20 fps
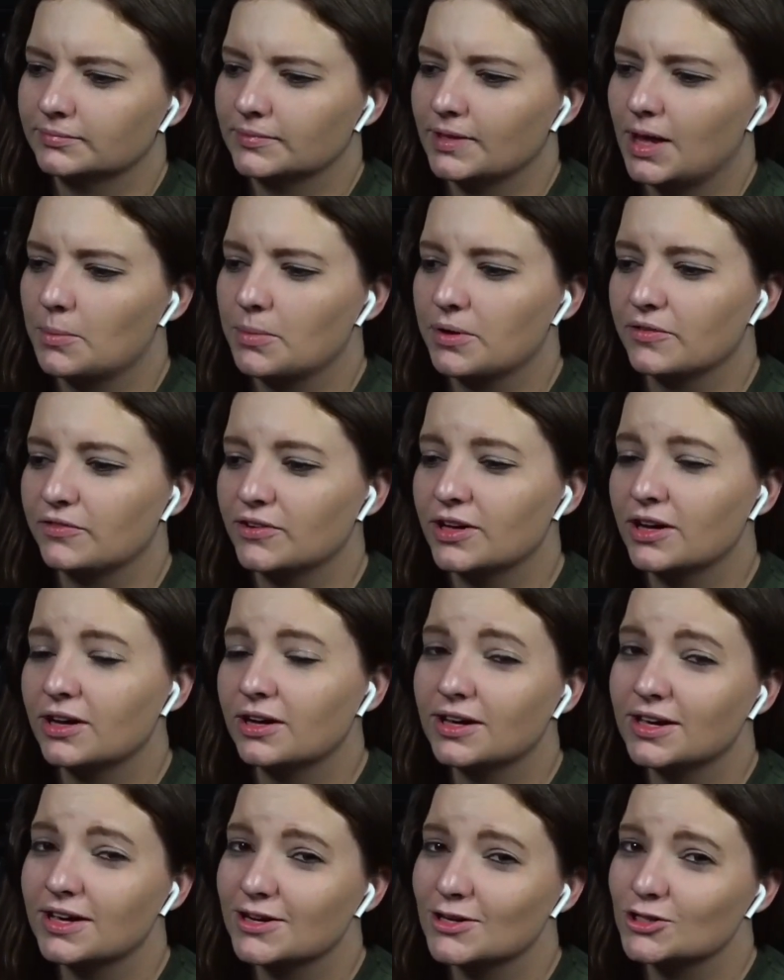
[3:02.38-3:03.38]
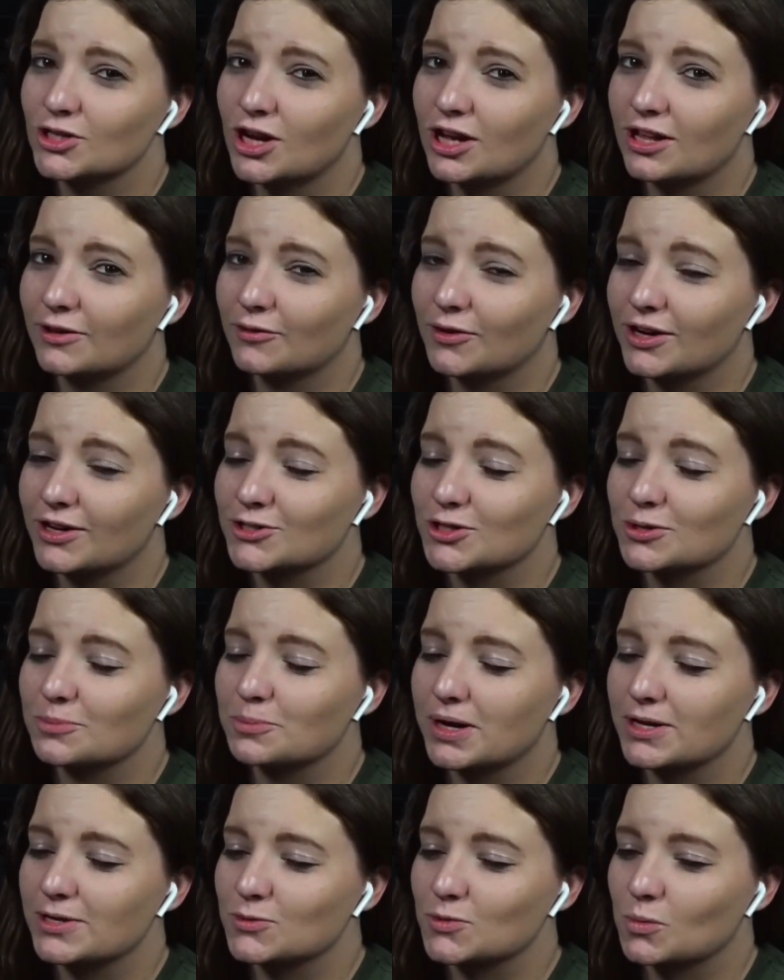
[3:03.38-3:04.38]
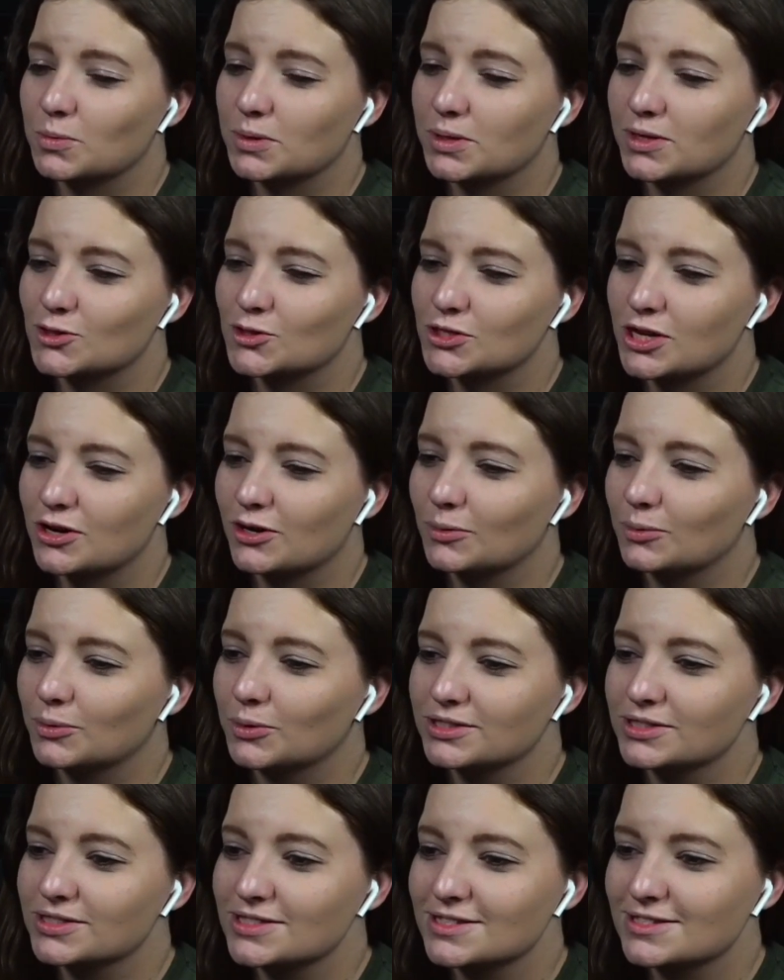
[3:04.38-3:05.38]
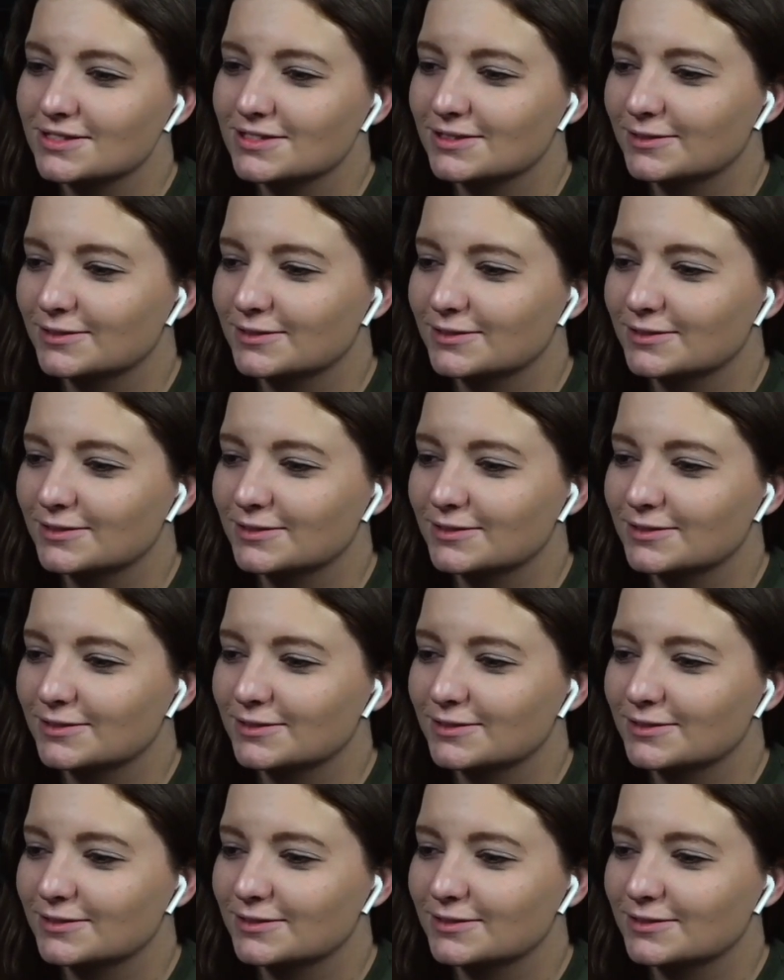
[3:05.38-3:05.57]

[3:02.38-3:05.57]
I mean, if you're gonna eat a Jolly Rancher, might as well be the cherry ones.